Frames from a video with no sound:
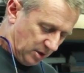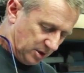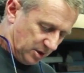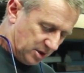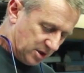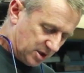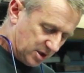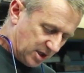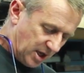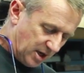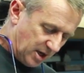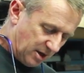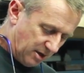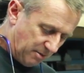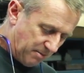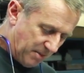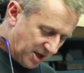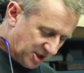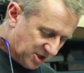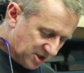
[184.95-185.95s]
Just going to
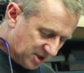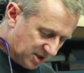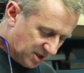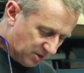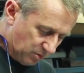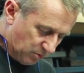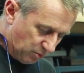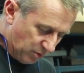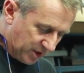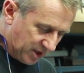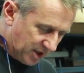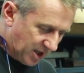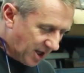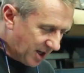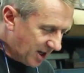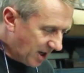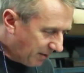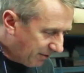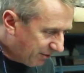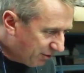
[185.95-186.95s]
imagine that we're
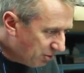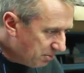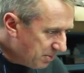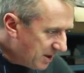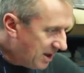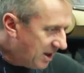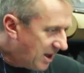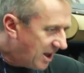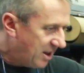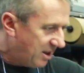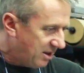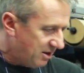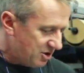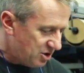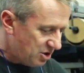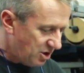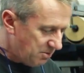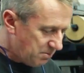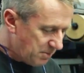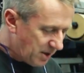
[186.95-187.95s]
cutting up through a big length of
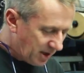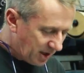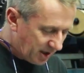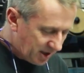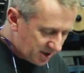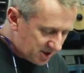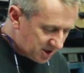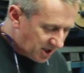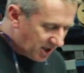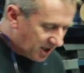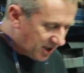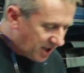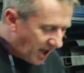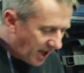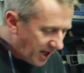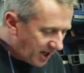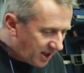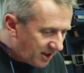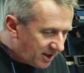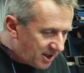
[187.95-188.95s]
sheet metal. Instead of
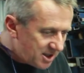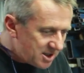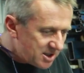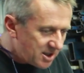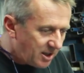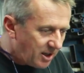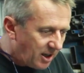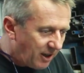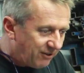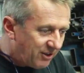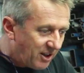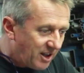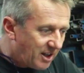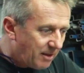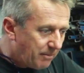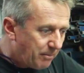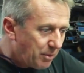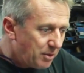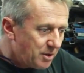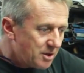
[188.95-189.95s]
cutting this and lifting
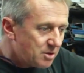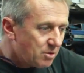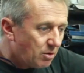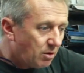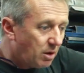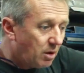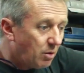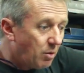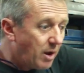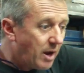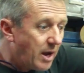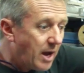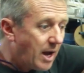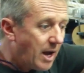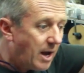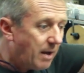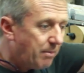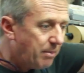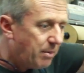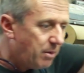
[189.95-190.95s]
that piece all the way
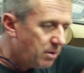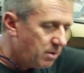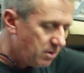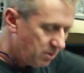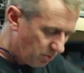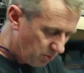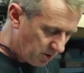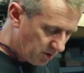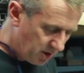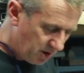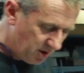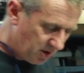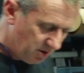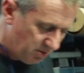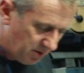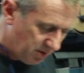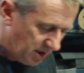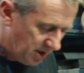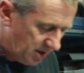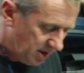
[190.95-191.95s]
up, what you're
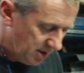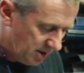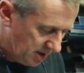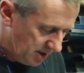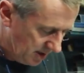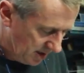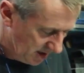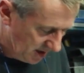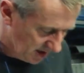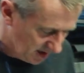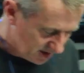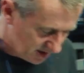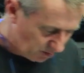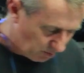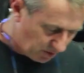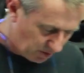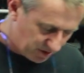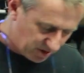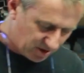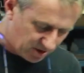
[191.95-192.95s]
doing is I
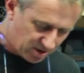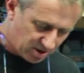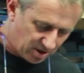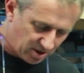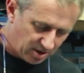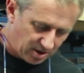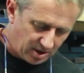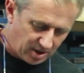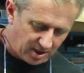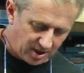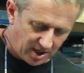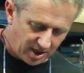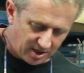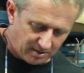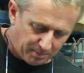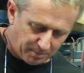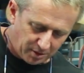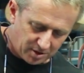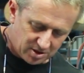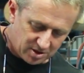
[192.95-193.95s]
want you to get
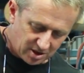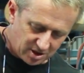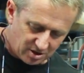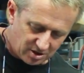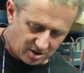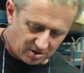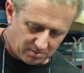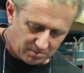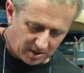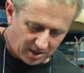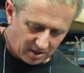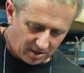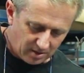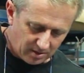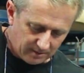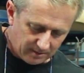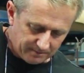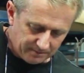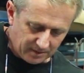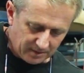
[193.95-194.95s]
your piece of sheet
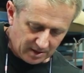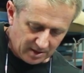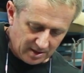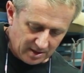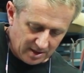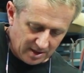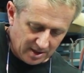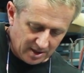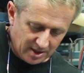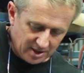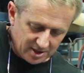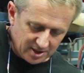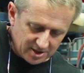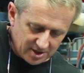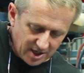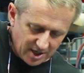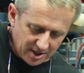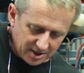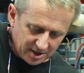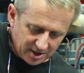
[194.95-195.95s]
metal. You
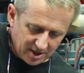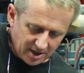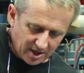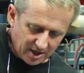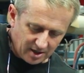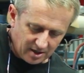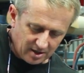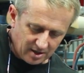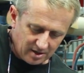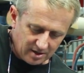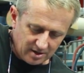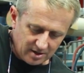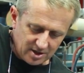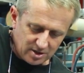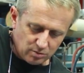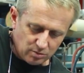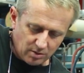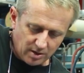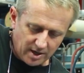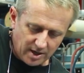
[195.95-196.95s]
start to cut
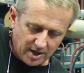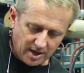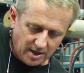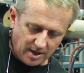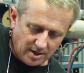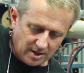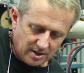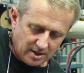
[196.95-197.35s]
this way